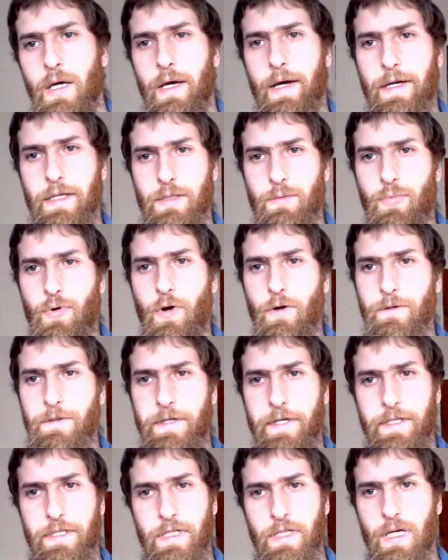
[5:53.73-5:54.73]
as a
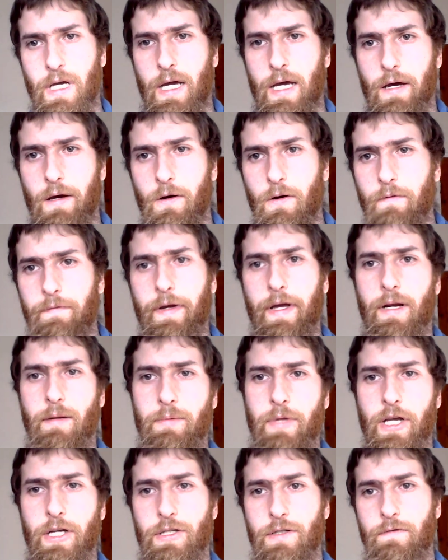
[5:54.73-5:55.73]
process of
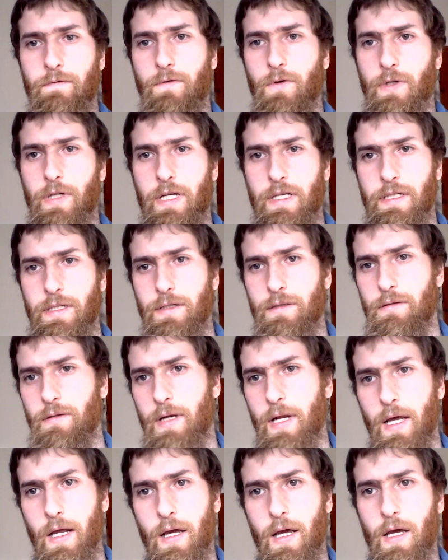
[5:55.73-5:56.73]
adaptation for desert
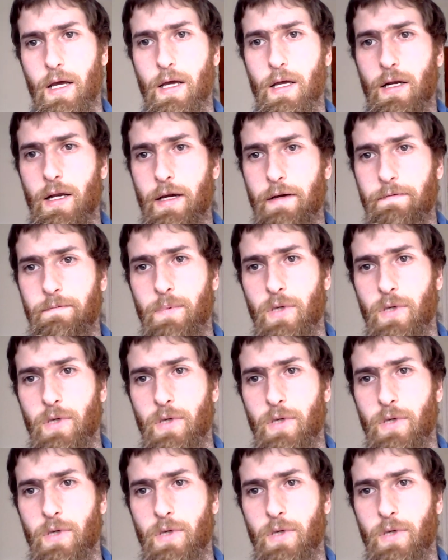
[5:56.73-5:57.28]
life,